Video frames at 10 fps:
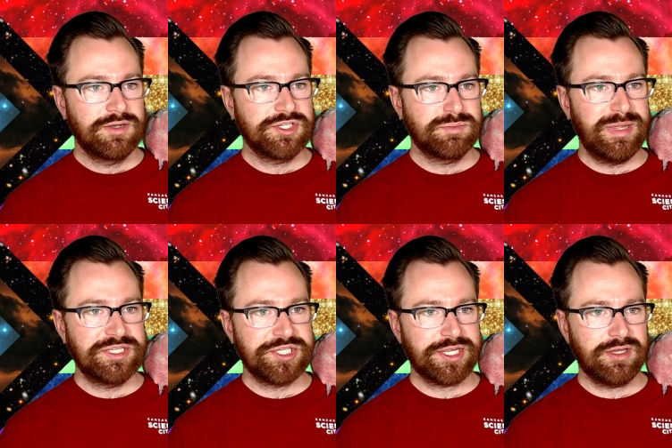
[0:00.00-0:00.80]
just
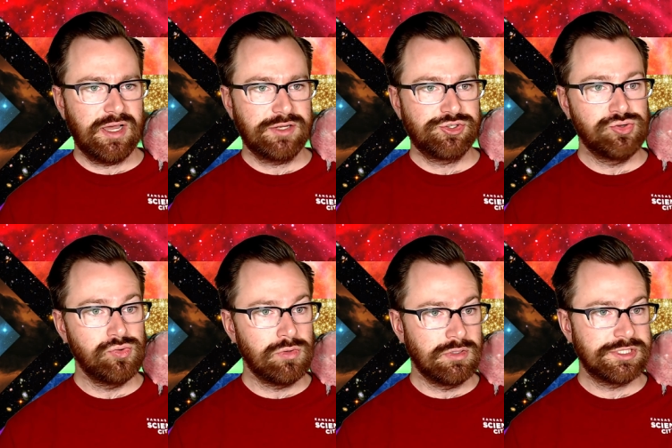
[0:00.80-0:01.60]
basic uh,
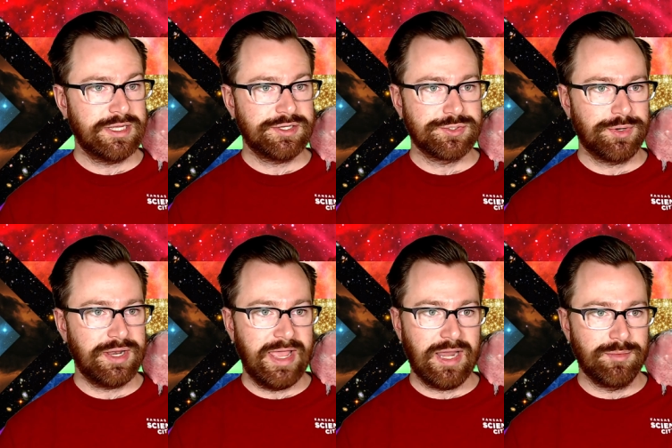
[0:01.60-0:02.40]
tools and assorted
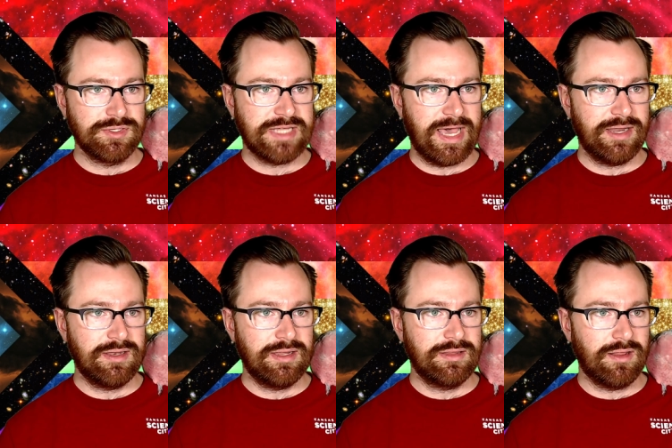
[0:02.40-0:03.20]
animals
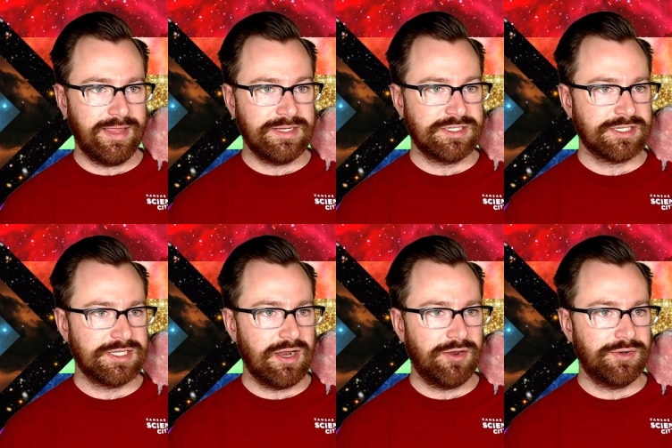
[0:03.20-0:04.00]
added in the late
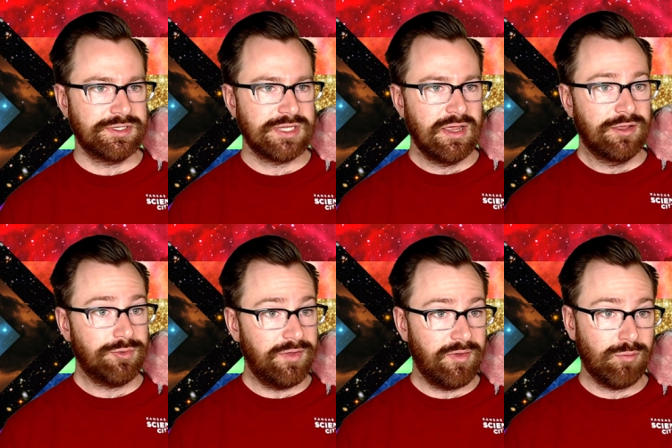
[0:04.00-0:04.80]
1600s.
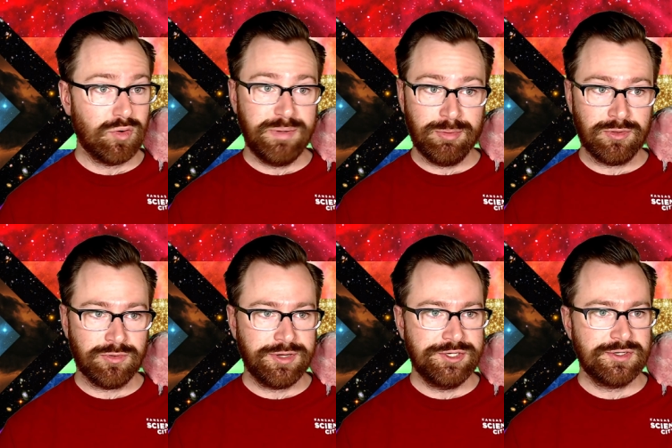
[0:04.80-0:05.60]
Three of them were biblical
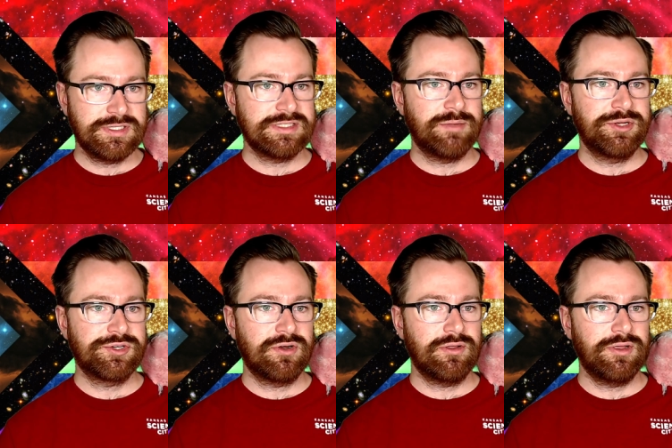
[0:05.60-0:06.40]
creatures, as I
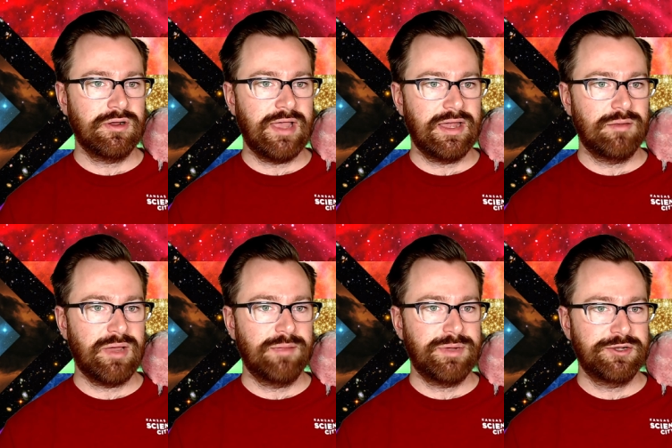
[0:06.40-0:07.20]
mentioned earlier, added
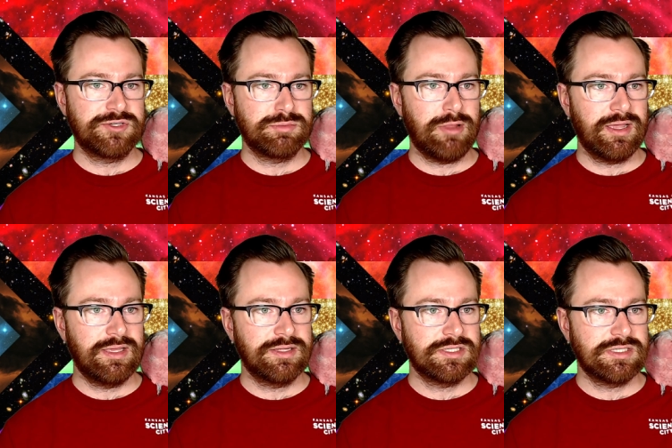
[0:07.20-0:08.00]
by Petrus
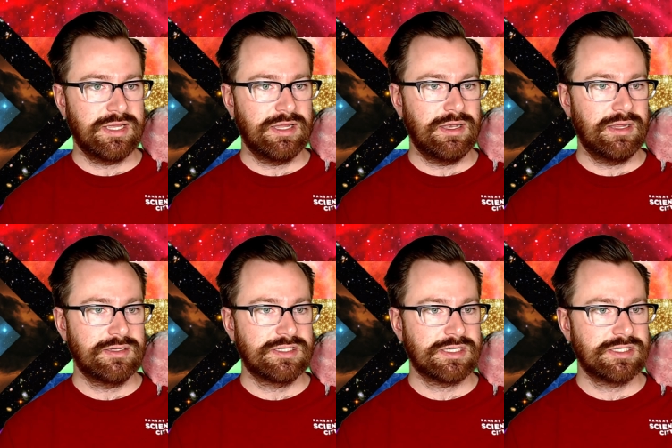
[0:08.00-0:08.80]
Plancius in
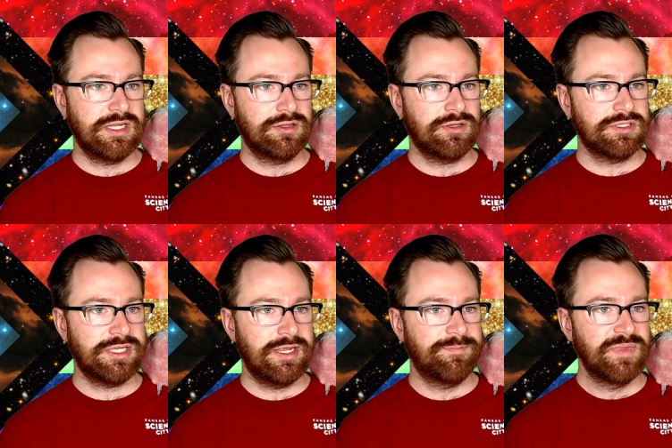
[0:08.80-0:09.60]

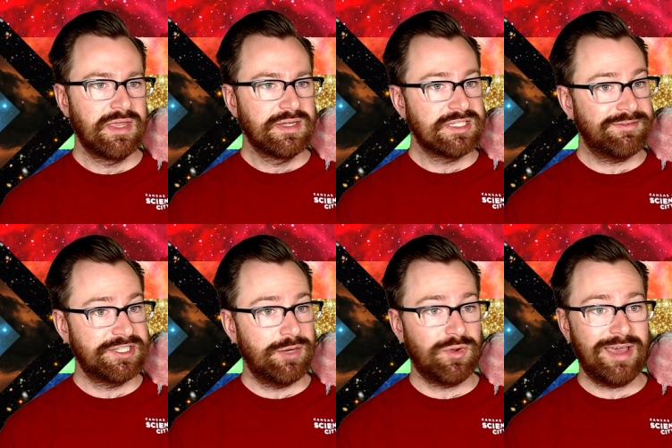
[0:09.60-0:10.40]
1613.
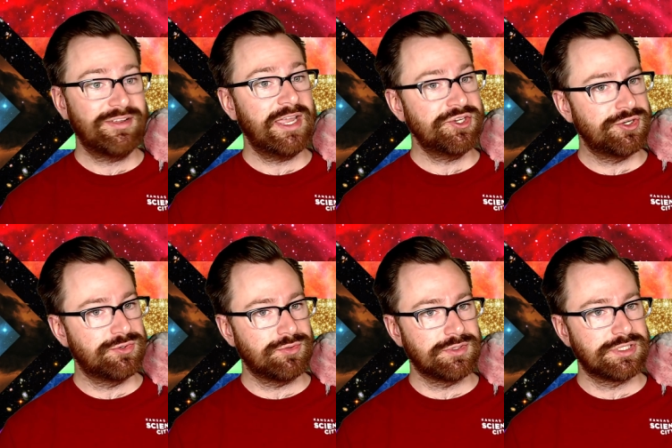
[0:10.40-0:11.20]
17 were navigation
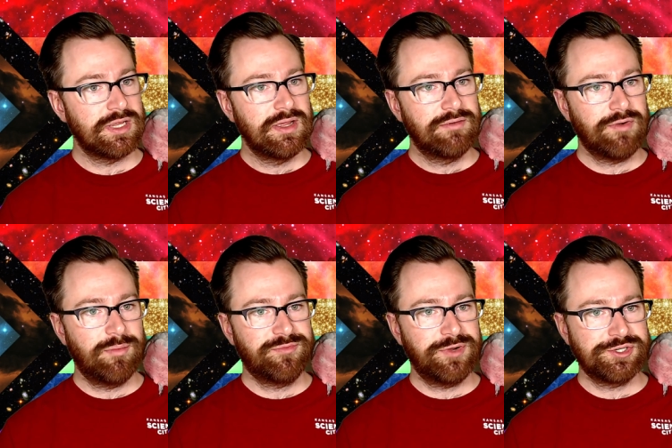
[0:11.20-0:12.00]
tools from
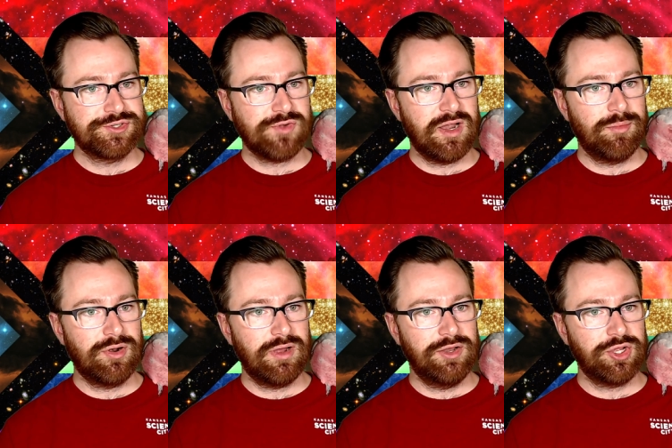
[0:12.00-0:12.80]
French
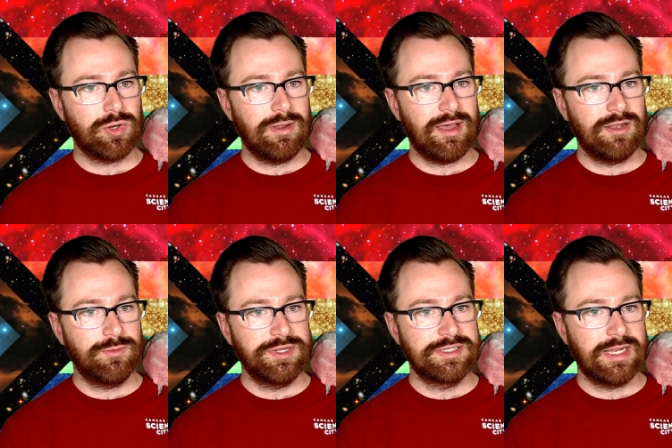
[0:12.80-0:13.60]
astronomer uh, Nicolas
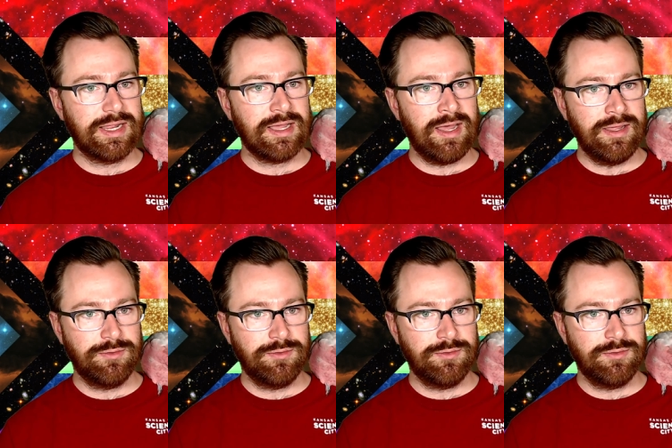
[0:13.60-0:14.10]
Louis de Caille,